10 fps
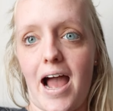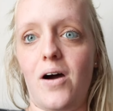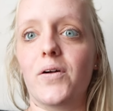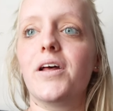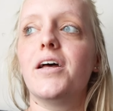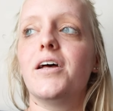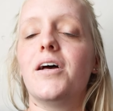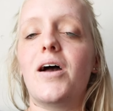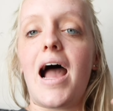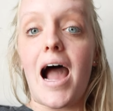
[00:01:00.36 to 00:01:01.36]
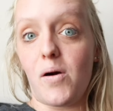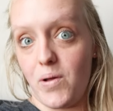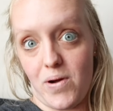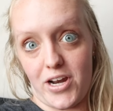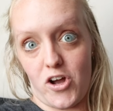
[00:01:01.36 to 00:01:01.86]
out how
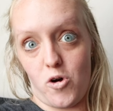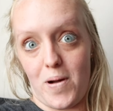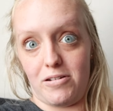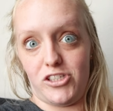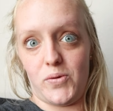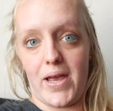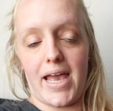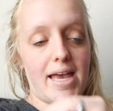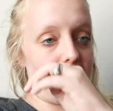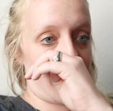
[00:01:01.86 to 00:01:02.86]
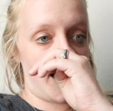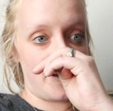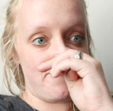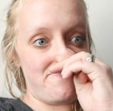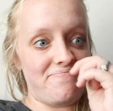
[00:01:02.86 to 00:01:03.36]
we wanna go about doing it
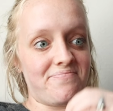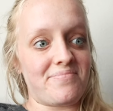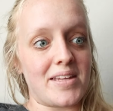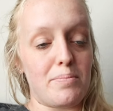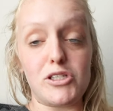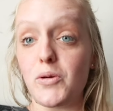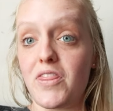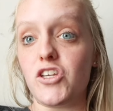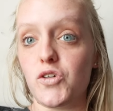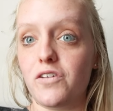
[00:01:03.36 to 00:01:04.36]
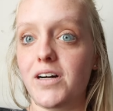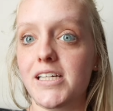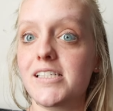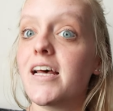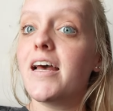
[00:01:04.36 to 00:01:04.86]
um, between the two of
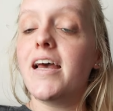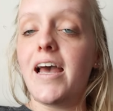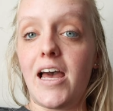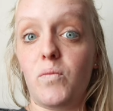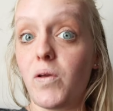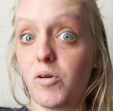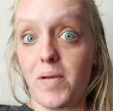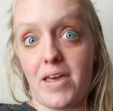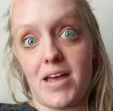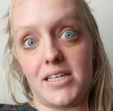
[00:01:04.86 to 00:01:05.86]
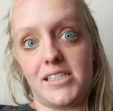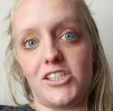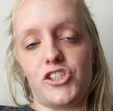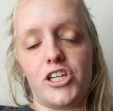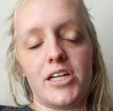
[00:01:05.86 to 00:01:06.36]
us, and we will make that
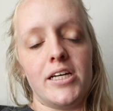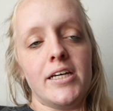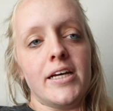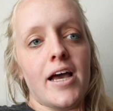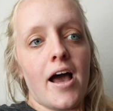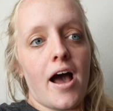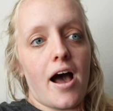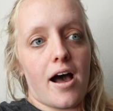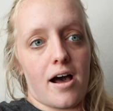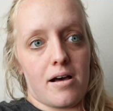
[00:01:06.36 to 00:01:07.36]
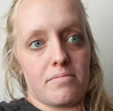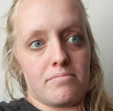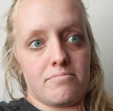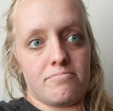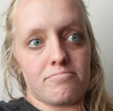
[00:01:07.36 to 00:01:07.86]
decision.
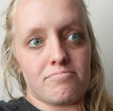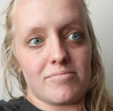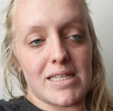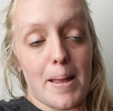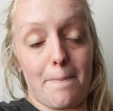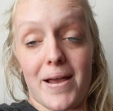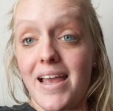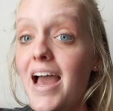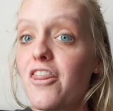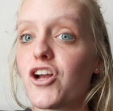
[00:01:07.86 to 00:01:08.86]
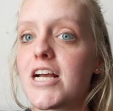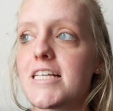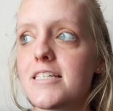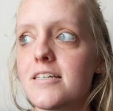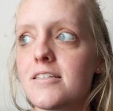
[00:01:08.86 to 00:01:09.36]
Um, but yeah, there
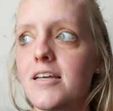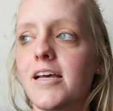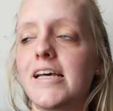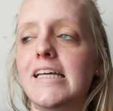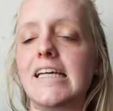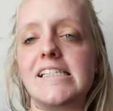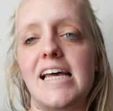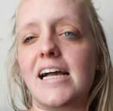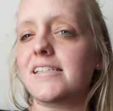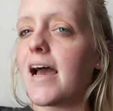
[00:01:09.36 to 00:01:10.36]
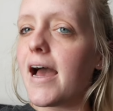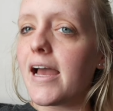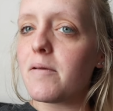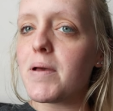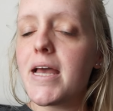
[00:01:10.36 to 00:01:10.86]
isn't an exact
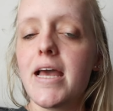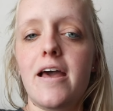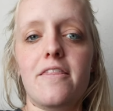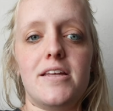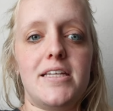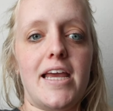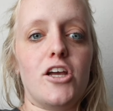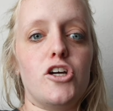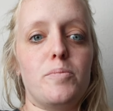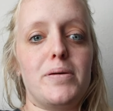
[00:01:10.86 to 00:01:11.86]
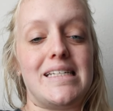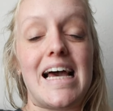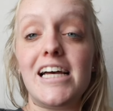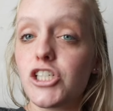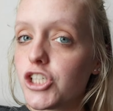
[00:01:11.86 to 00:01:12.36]
time. The date could
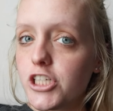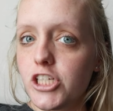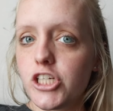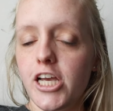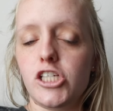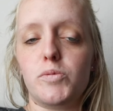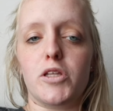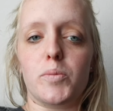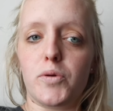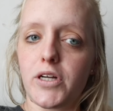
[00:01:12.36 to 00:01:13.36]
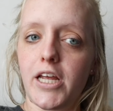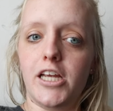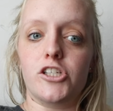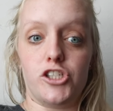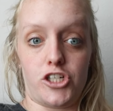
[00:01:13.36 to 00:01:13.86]
potentially change, but they're
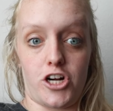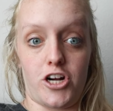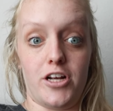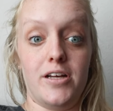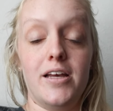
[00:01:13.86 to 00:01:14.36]
pretty sure